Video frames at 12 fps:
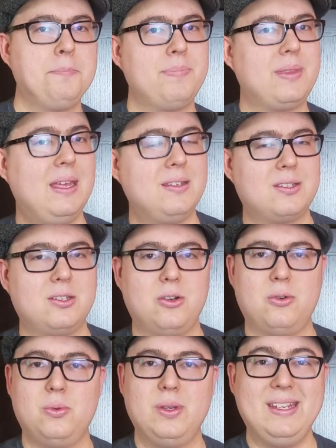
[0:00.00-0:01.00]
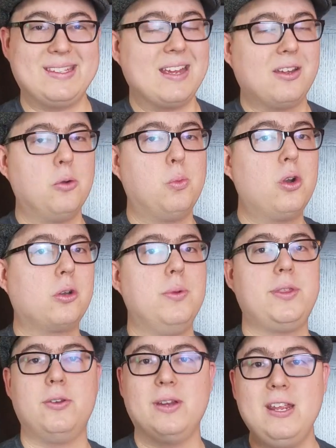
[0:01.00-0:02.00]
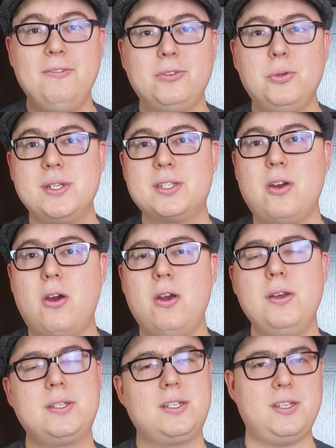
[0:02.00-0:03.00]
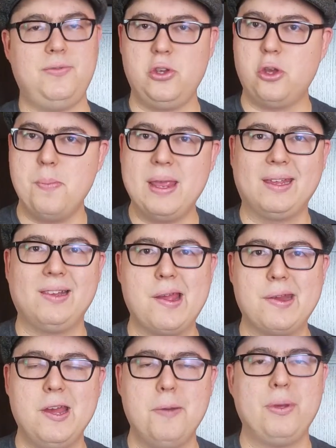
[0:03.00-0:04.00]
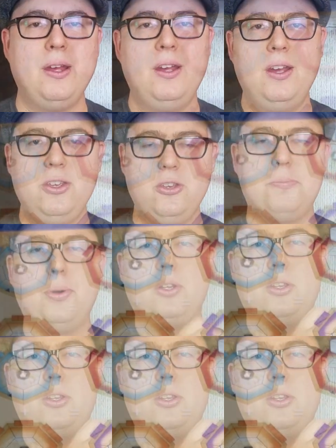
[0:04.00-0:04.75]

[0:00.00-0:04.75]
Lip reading: And so is that going to work with your influence cards? Because if you can make it line up, you put